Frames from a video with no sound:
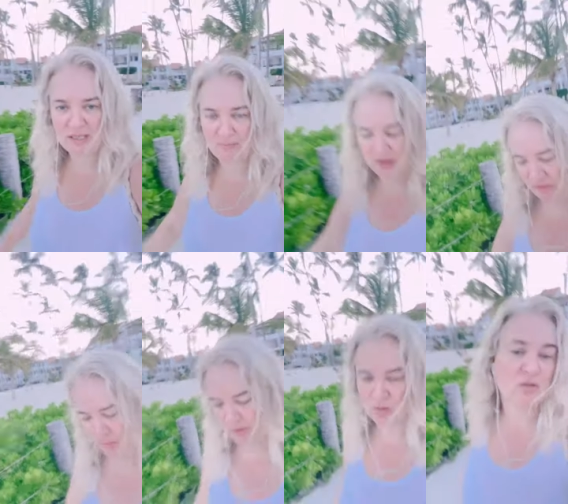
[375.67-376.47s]
timing for
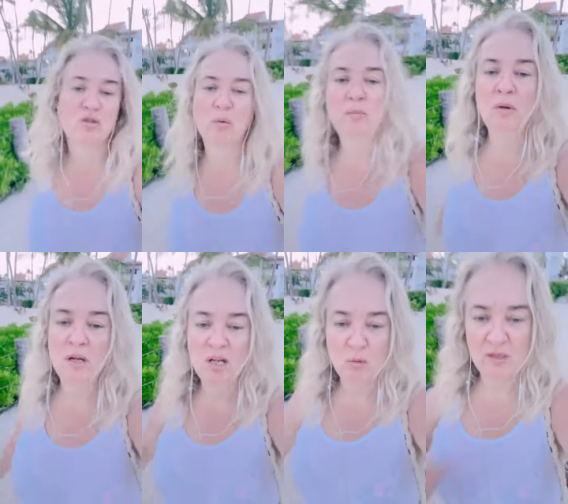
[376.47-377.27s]
me to go swim
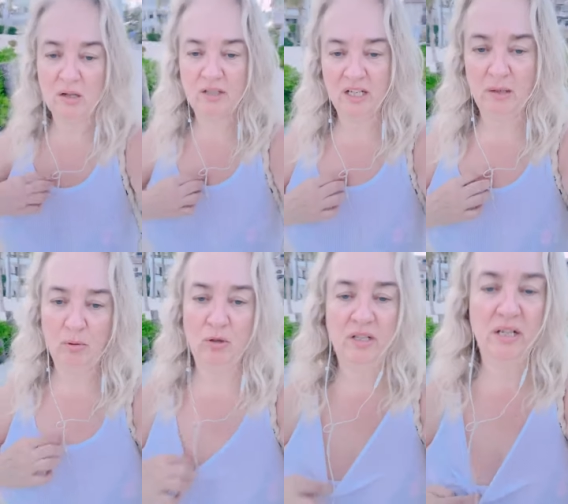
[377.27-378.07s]
without getting
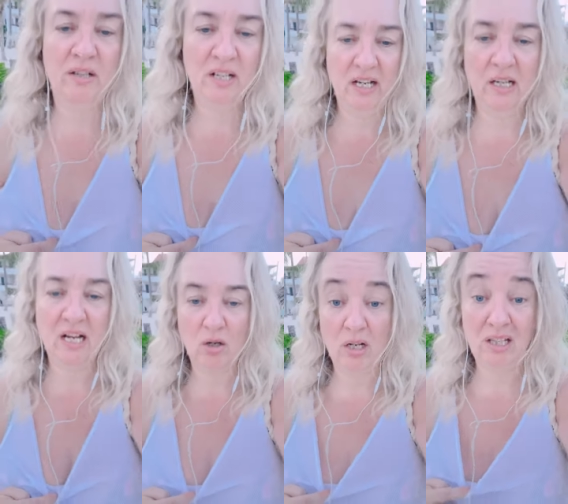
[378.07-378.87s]
burned. The other day
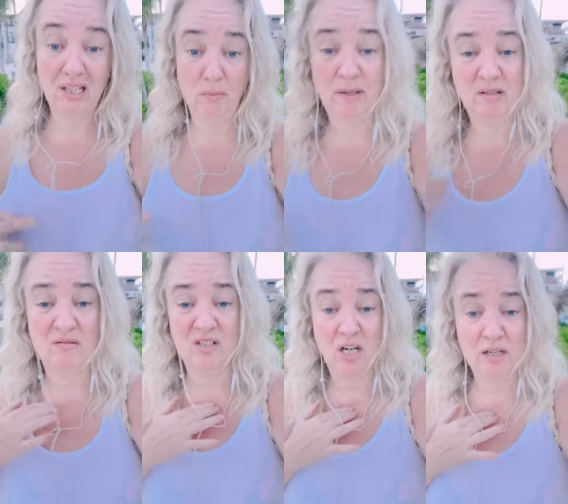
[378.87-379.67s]
I got a little bit
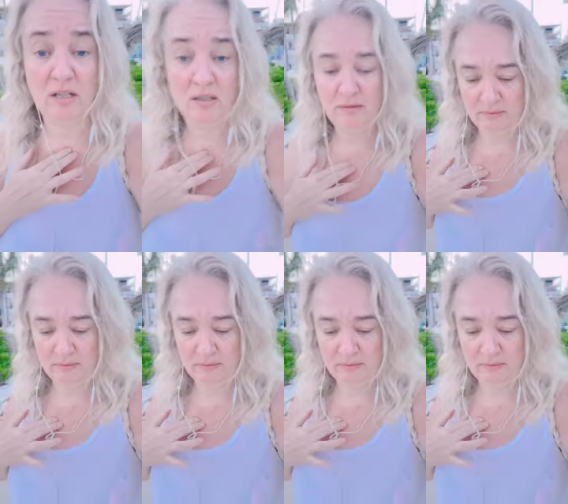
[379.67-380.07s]
darker.